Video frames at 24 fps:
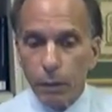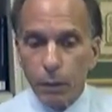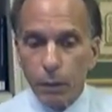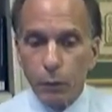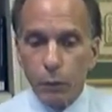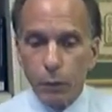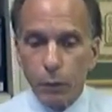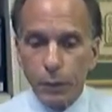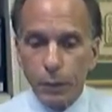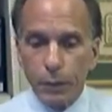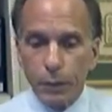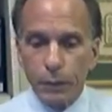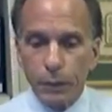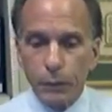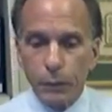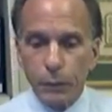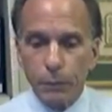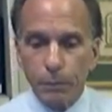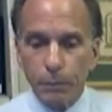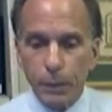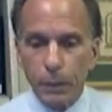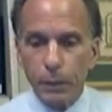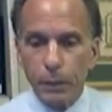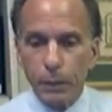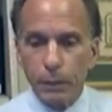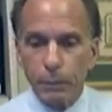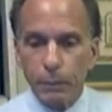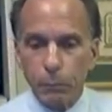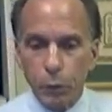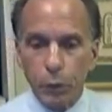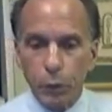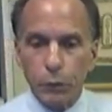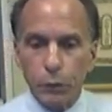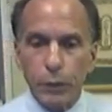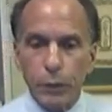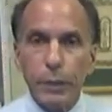according to Miller and
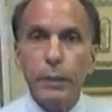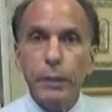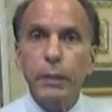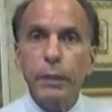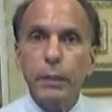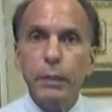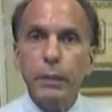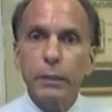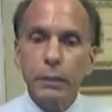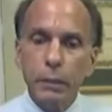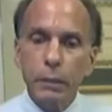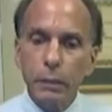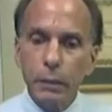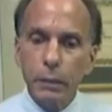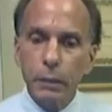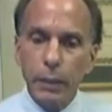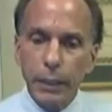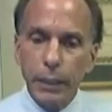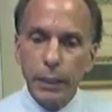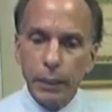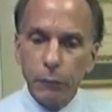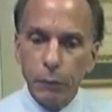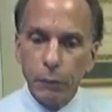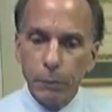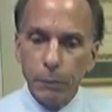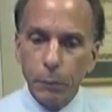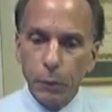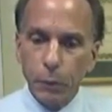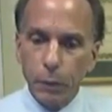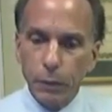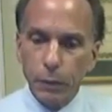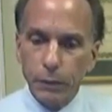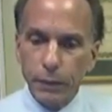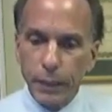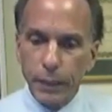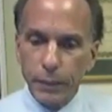Brody, clinical
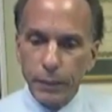equipoise